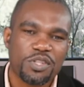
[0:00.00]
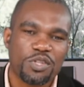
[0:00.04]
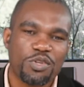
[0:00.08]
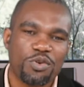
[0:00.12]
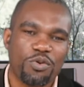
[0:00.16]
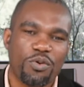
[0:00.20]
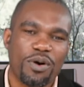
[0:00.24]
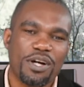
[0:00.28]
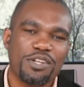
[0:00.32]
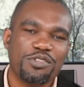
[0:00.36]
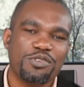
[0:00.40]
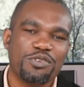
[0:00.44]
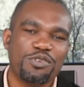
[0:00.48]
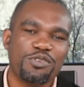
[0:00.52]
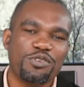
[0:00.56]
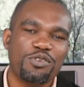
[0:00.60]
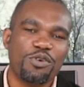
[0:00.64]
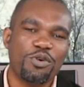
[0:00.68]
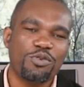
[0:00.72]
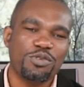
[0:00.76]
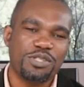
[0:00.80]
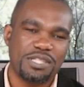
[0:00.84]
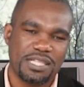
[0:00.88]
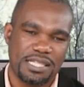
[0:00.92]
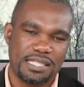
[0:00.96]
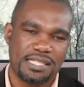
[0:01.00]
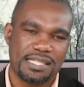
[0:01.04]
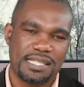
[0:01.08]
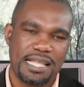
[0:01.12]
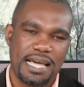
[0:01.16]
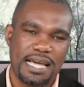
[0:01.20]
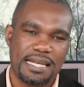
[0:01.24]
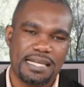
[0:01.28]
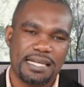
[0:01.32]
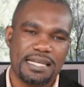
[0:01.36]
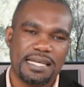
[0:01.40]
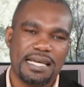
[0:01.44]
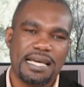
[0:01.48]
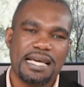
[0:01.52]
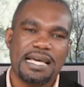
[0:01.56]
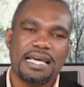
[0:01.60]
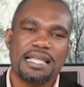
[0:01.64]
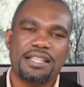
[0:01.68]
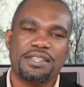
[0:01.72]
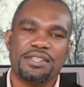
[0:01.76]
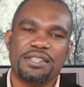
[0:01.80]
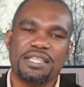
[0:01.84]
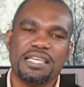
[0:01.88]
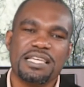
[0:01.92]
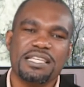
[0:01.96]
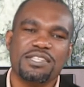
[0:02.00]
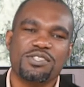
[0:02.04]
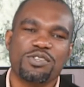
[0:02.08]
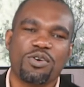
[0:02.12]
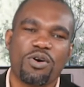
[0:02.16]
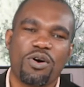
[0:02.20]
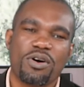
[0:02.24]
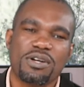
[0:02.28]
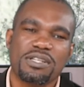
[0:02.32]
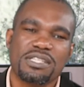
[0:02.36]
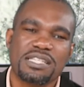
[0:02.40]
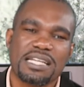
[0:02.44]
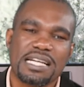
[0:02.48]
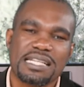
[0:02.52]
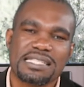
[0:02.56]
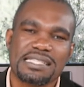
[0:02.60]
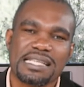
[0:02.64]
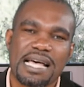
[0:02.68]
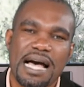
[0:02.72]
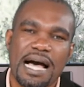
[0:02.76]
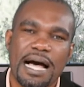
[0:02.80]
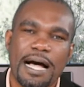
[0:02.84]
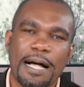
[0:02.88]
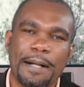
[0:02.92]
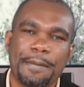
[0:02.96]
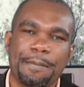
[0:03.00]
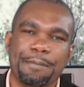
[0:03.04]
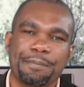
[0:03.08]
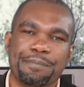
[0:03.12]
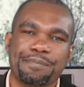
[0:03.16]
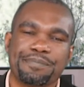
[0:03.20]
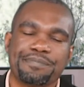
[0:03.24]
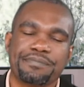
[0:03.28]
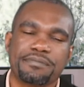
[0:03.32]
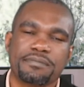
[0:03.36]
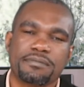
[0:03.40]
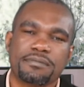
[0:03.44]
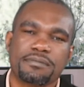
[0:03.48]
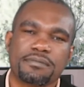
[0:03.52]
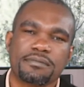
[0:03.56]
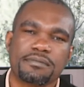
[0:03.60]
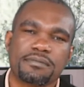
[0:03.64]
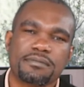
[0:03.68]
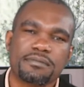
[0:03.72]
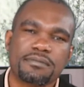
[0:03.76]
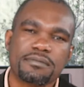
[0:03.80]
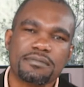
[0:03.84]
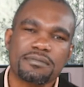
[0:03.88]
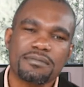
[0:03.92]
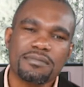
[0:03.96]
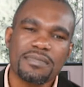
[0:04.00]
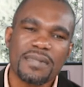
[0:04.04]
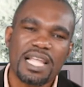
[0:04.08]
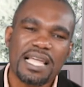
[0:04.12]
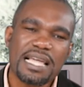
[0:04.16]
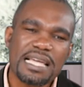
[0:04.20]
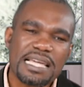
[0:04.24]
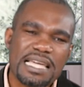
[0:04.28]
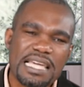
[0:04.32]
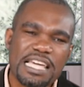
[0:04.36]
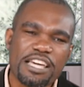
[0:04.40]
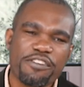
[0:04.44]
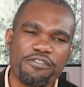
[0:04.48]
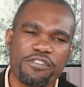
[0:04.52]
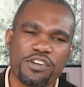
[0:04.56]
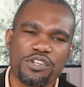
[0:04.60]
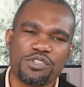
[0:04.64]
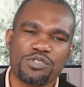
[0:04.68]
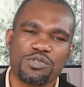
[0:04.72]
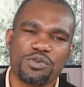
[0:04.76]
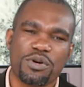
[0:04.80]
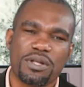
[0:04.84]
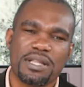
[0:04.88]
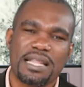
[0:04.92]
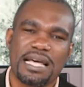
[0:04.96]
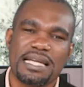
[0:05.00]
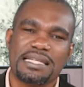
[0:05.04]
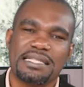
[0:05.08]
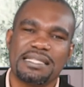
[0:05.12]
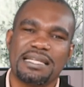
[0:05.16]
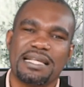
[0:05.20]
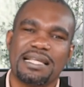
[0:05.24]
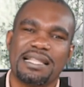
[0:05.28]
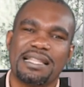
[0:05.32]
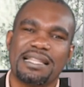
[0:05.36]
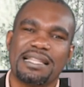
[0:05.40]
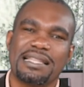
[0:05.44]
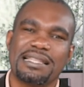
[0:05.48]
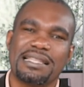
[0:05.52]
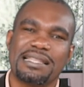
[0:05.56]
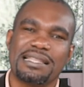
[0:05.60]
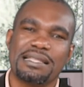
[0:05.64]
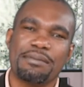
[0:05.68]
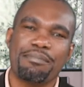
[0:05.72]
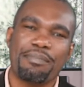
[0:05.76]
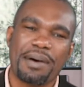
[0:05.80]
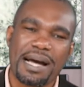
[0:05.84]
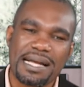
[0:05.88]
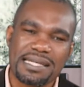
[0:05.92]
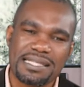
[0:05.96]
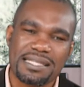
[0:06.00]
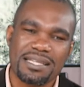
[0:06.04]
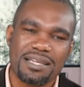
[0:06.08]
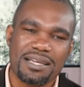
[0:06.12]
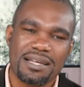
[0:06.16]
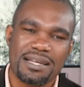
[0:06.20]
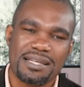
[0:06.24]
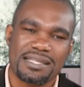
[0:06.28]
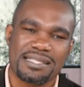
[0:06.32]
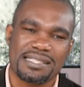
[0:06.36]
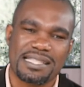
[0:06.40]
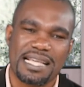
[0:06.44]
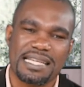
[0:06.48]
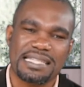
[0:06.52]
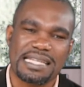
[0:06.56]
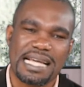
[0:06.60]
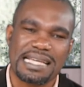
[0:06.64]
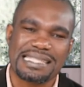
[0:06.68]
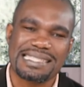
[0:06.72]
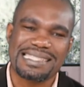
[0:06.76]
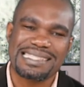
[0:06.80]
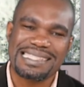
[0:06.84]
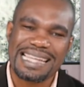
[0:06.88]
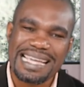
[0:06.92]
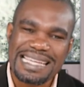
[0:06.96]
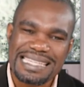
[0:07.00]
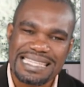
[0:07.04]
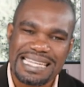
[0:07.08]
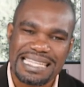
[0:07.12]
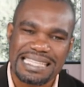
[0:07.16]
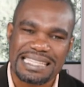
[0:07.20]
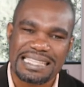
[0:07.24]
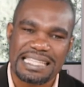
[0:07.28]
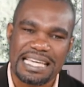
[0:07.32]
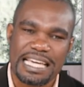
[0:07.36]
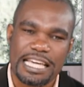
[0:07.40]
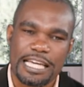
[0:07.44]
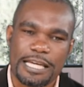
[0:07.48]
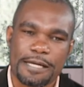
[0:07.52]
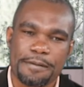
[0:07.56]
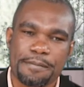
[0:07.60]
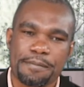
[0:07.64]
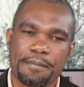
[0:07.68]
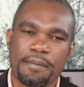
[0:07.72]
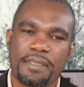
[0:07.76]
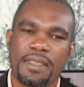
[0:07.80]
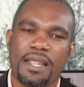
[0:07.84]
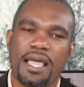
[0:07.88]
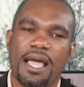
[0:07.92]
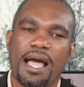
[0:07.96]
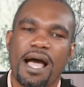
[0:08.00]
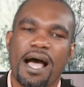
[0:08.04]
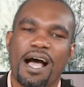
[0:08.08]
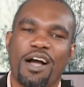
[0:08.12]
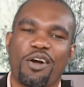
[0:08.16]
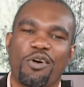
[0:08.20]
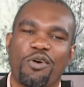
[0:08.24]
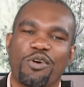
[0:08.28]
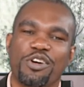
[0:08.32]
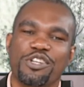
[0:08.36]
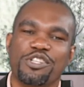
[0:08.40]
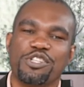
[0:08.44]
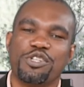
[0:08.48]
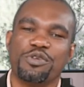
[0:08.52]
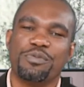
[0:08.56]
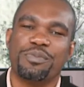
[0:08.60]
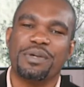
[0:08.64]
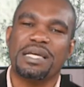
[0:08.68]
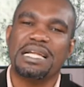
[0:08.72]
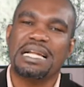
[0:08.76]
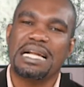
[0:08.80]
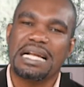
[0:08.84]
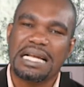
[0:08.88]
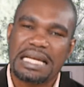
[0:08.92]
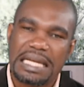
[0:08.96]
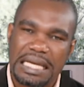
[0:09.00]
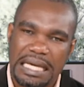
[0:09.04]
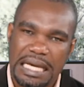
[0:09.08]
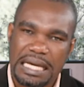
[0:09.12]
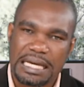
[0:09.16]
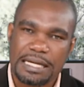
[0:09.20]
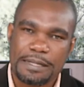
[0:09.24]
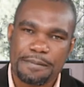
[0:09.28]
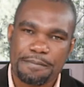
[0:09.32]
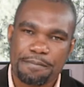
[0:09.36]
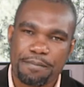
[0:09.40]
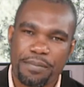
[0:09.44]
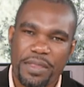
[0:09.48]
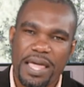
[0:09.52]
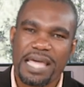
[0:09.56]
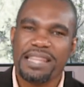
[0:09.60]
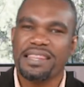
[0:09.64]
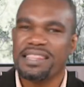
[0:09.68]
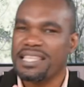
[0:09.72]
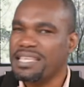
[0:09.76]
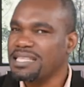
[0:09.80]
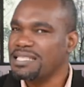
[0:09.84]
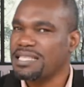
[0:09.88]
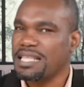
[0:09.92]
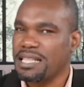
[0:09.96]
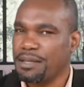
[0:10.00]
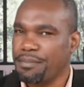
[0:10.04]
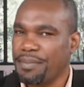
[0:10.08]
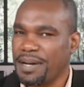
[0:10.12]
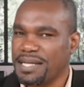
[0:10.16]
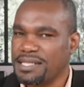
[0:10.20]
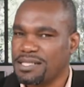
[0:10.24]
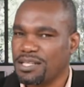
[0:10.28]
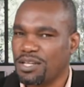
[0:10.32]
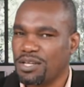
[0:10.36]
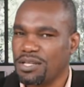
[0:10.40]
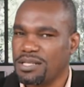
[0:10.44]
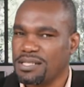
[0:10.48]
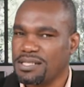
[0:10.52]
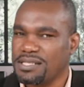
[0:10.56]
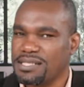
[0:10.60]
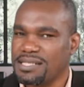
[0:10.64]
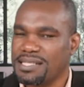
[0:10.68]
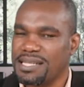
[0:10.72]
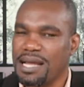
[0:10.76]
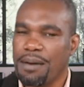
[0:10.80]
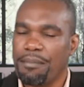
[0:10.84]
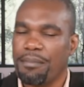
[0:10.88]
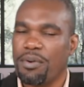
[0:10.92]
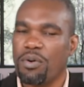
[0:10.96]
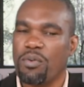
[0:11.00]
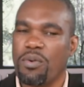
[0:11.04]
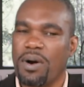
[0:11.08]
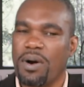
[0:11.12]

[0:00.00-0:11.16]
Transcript: you want to notice that these contracts are given so that the particulars that are stated there are going to be clear. And these are the particulars. Number